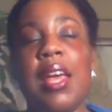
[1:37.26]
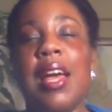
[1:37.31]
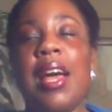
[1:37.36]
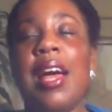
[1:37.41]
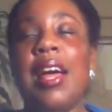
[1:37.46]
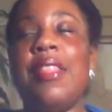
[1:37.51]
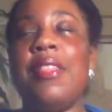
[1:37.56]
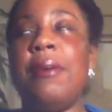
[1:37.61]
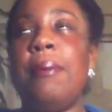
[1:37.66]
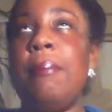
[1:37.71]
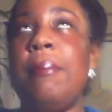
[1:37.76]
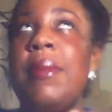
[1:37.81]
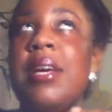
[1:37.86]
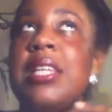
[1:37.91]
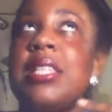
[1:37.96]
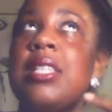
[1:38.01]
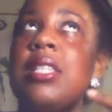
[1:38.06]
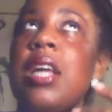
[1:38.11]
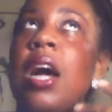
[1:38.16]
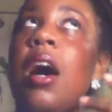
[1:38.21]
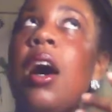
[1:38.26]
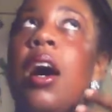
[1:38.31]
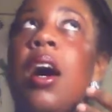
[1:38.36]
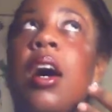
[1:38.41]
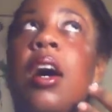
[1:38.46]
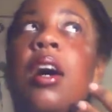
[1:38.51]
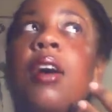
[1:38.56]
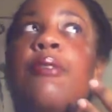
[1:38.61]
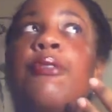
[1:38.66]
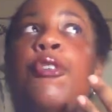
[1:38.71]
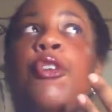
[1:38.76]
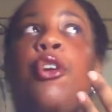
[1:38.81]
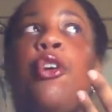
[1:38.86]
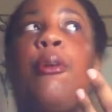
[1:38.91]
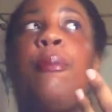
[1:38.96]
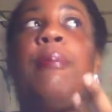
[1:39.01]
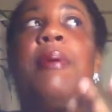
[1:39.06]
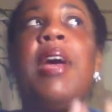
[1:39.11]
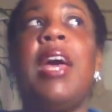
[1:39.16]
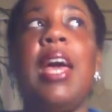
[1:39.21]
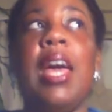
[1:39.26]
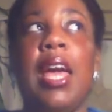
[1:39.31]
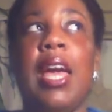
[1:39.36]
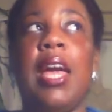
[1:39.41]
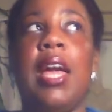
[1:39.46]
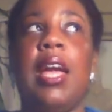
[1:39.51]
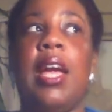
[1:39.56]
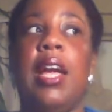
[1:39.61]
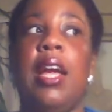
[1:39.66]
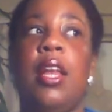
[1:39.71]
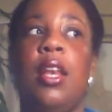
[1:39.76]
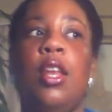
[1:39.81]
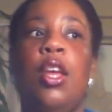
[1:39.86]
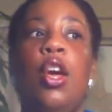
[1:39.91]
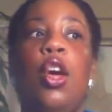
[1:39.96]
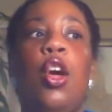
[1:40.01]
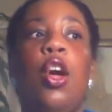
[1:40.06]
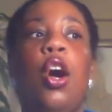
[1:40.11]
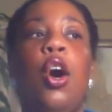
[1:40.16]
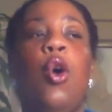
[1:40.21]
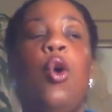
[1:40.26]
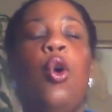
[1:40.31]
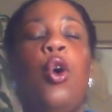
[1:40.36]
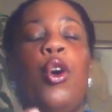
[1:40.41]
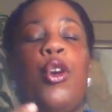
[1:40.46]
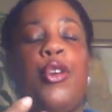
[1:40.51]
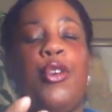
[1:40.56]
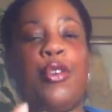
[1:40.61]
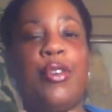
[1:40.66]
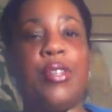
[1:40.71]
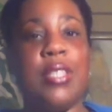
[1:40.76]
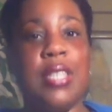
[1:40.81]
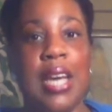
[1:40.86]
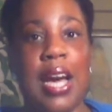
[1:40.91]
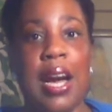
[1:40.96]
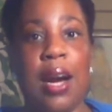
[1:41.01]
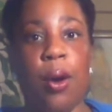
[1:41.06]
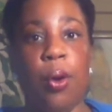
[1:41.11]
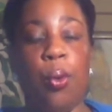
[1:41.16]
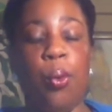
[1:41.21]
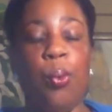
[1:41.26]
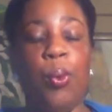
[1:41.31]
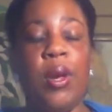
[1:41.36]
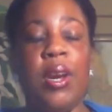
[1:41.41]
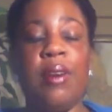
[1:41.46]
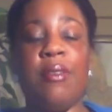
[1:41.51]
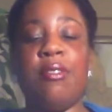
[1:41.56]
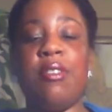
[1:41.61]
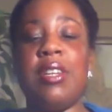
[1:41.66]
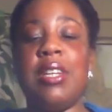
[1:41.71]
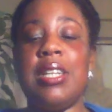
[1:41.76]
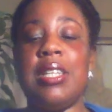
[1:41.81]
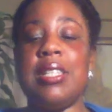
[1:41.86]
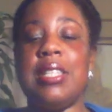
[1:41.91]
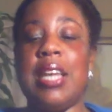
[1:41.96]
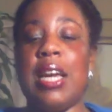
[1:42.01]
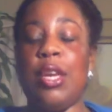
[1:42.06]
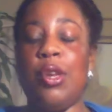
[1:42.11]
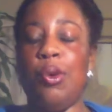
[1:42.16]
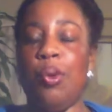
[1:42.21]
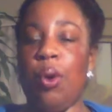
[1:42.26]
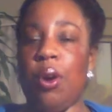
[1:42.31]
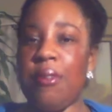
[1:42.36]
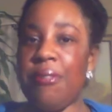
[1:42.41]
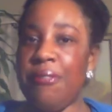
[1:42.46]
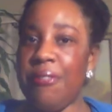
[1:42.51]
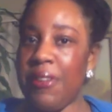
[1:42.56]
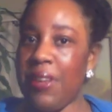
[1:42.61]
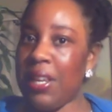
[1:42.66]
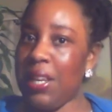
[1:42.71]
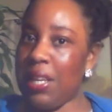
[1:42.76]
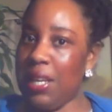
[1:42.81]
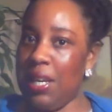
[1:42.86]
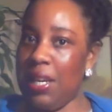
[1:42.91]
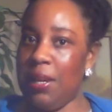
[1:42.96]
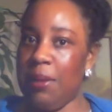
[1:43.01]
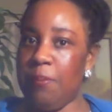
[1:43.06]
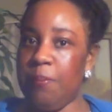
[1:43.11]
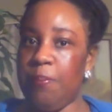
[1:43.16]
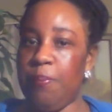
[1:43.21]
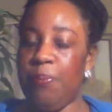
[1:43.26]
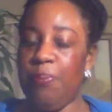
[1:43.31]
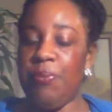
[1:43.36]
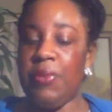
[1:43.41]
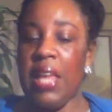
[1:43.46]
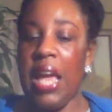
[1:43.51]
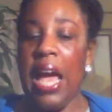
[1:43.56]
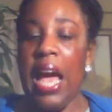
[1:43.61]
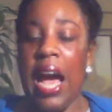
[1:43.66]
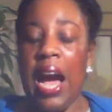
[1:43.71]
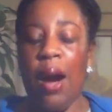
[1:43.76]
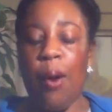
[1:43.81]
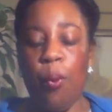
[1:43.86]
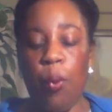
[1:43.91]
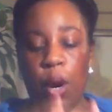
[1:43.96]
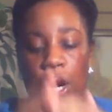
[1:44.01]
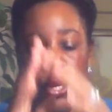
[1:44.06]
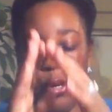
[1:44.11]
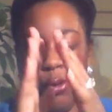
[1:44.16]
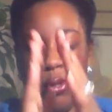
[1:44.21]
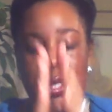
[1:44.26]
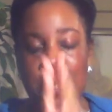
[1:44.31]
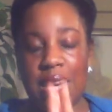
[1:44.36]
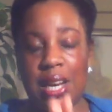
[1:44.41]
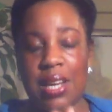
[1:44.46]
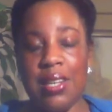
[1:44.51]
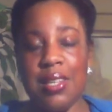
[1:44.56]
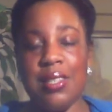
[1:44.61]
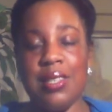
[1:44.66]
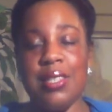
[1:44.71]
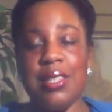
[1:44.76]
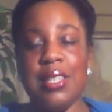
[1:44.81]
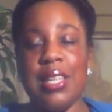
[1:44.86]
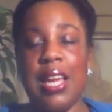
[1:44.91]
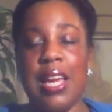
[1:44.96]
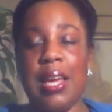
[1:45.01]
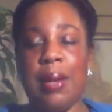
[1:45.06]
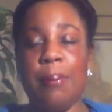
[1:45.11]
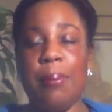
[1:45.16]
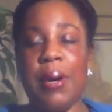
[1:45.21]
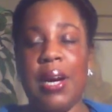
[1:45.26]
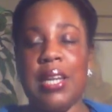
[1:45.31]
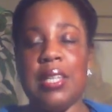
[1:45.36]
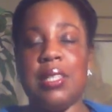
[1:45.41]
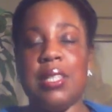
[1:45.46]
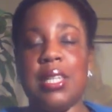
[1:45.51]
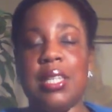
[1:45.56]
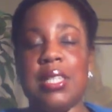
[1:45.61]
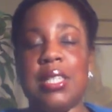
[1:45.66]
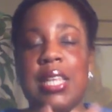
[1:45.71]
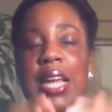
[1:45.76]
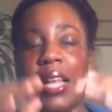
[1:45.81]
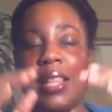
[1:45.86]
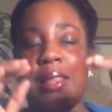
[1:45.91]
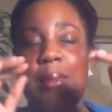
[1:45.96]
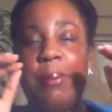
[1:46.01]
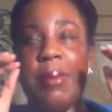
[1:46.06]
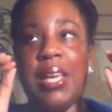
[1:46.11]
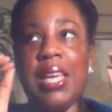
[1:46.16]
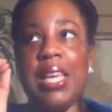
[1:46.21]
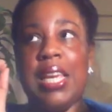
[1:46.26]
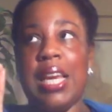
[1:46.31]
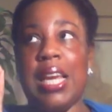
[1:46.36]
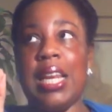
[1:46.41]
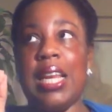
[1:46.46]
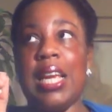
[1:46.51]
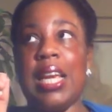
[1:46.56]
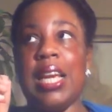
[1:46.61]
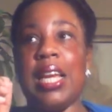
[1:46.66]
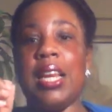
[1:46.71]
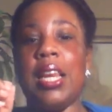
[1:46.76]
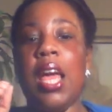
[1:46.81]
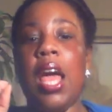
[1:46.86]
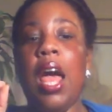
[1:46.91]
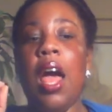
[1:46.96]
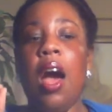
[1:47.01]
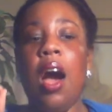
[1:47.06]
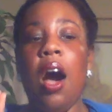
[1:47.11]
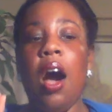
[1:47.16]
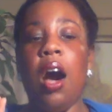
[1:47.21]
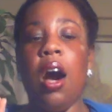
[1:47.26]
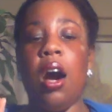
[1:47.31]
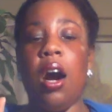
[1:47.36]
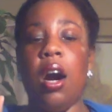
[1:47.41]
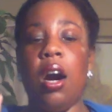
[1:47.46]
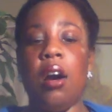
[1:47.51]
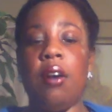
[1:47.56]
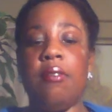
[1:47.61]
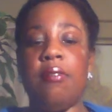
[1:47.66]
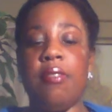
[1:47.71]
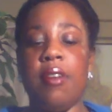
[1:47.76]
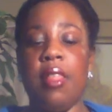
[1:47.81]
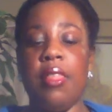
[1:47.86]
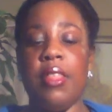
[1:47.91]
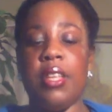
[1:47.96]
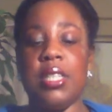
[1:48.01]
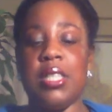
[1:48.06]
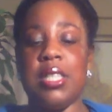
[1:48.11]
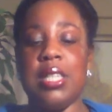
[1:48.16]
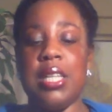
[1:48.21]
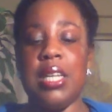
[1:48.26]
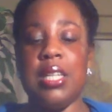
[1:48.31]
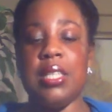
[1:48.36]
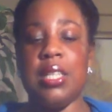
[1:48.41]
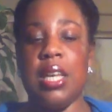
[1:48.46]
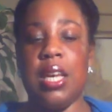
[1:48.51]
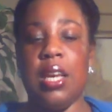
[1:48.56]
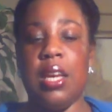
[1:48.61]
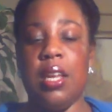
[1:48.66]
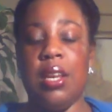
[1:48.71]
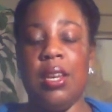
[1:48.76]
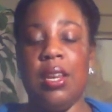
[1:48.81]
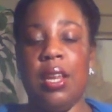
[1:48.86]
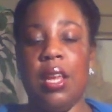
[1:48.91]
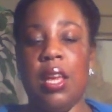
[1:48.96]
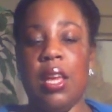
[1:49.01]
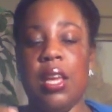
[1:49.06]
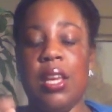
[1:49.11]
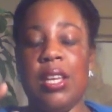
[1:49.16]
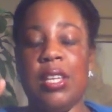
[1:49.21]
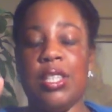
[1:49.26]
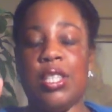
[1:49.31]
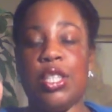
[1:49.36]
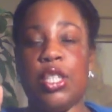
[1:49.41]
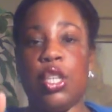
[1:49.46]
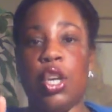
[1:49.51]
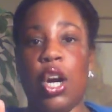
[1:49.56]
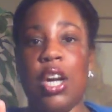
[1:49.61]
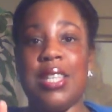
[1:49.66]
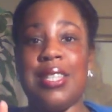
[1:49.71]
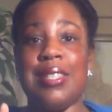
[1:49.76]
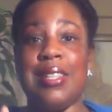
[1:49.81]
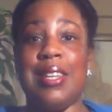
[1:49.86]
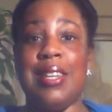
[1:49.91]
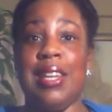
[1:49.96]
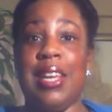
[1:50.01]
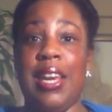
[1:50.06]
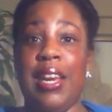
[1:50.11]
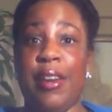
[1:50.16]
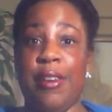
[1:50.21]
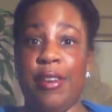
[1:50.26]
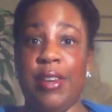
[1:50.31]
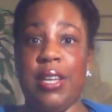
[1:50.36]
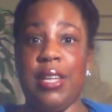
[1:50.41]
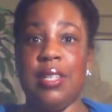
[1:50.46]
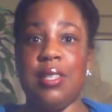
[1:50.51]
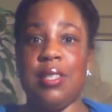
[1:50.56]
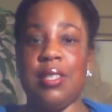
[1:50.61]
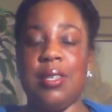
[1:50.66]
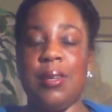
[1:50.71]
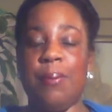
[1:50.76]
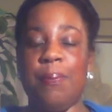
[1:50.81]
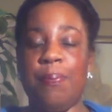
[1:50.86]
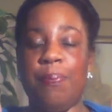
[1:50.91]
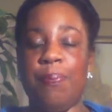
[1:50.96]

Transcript: in the midst of your pain or your doubt, whatever it is that you are feeling. I want you to understand, Pisces, that the beginning of this season is starts in Aries.